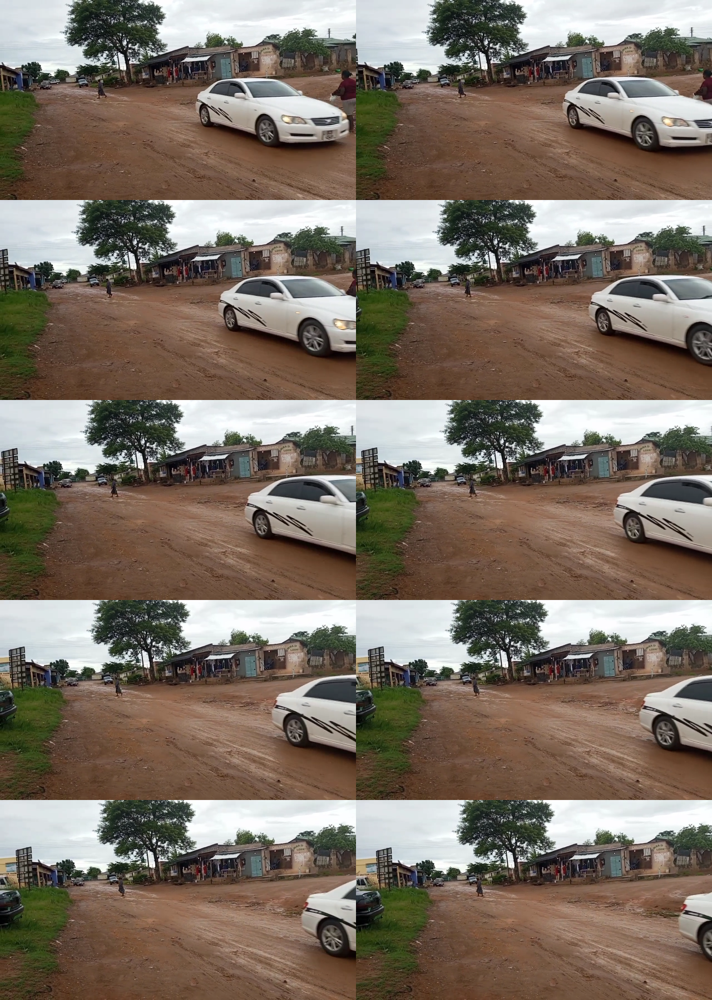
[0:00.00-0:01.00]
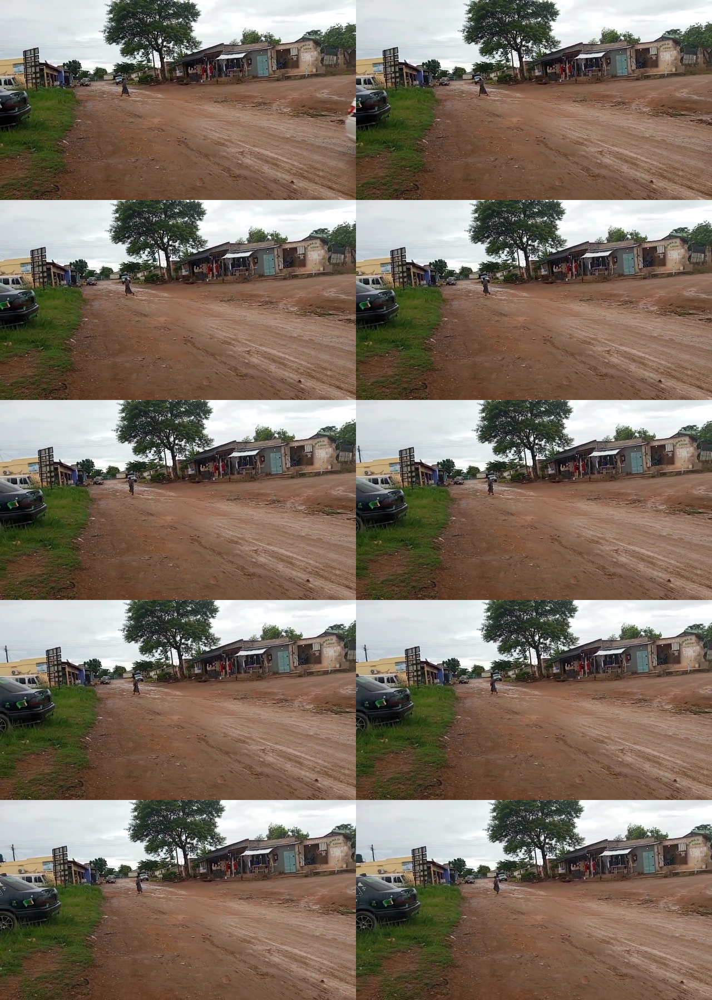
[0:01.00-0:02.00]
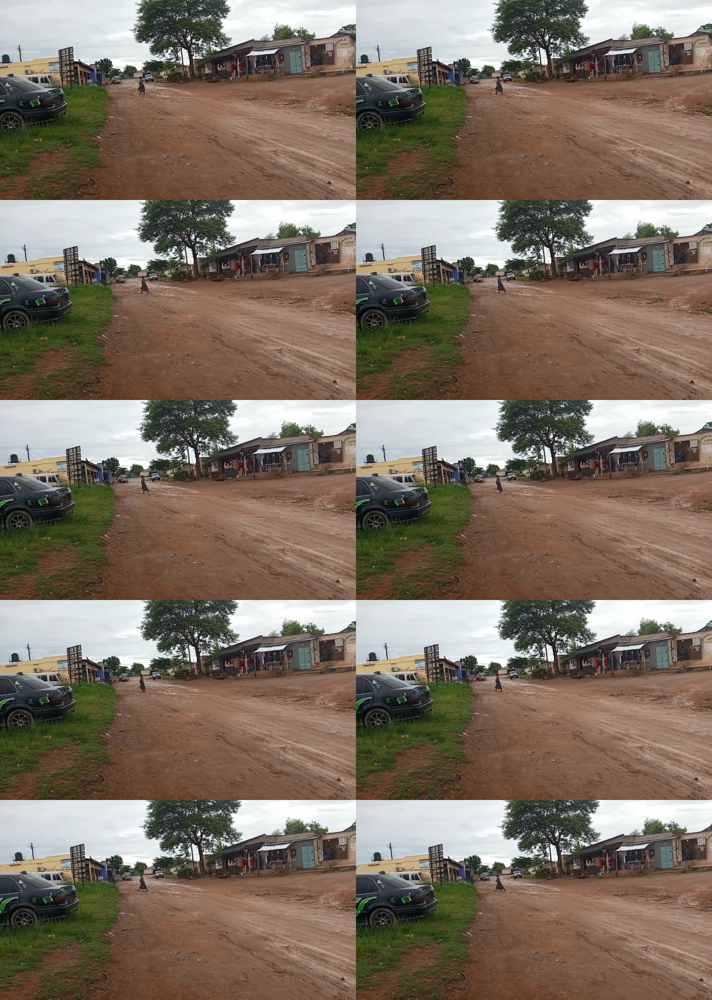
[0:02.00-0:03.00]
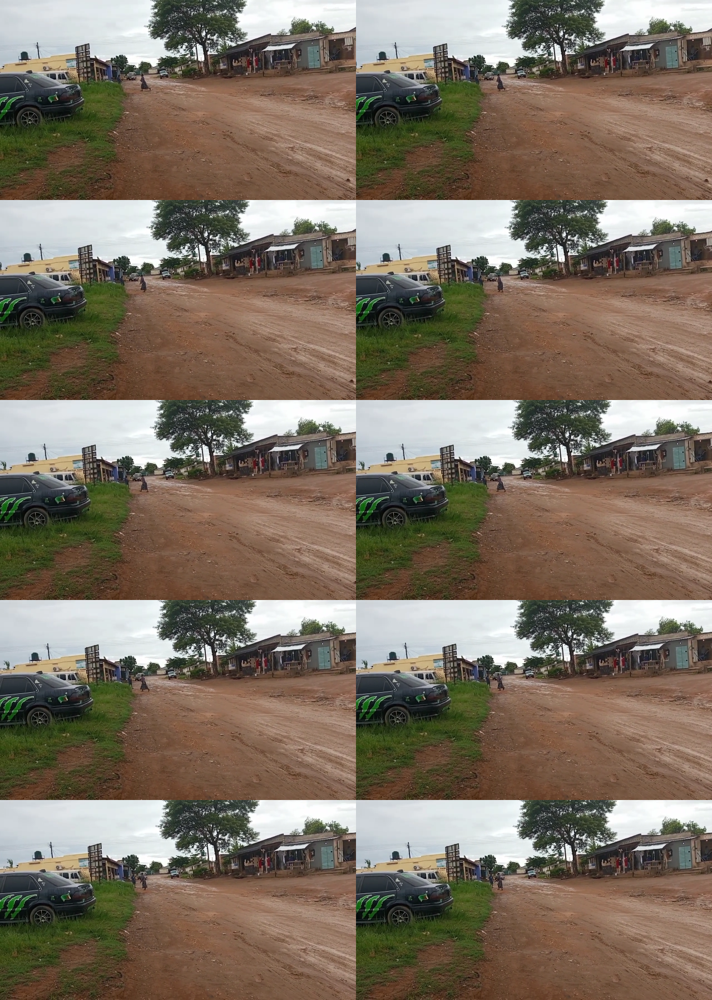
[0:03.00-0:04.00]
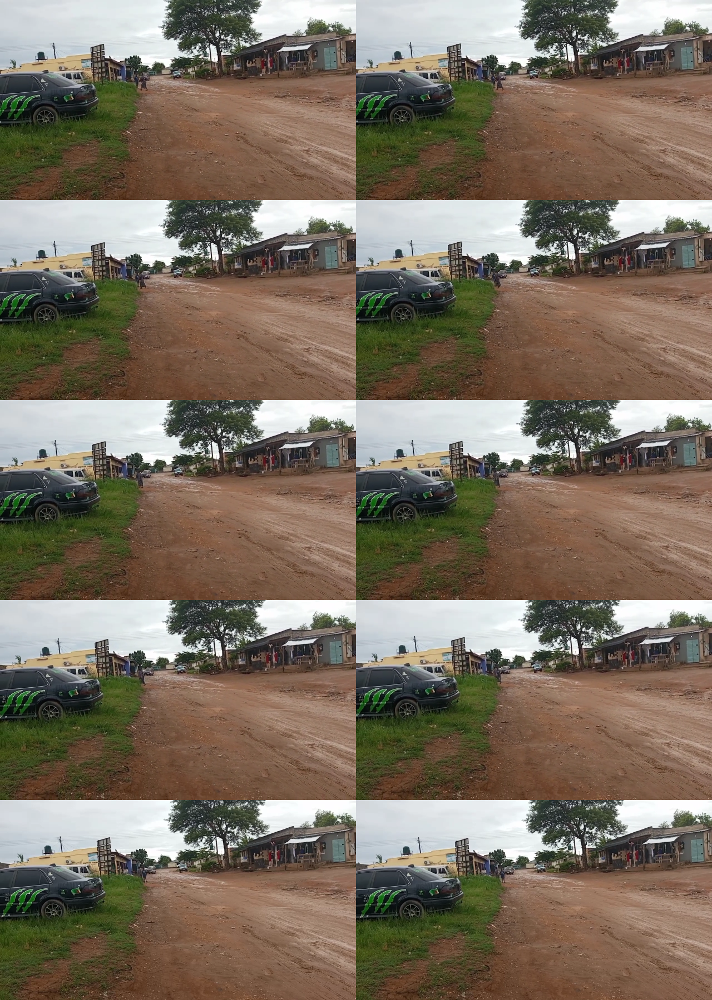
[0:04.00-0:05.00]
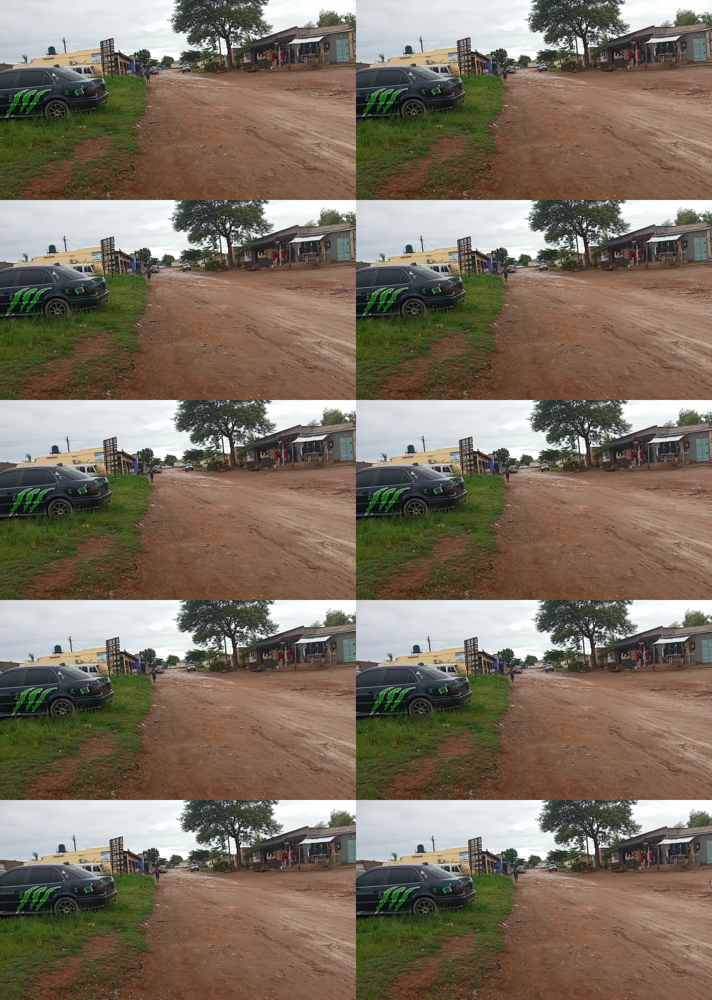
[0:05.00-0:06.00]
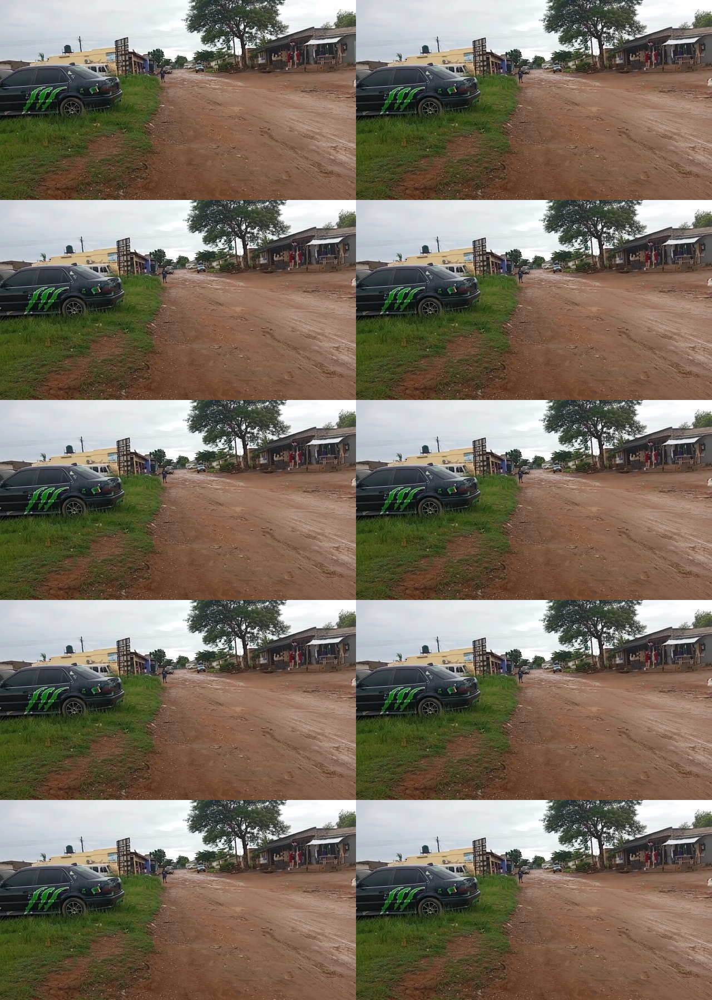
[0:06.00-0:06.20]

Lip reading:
No face is visible, so there are no lips to read.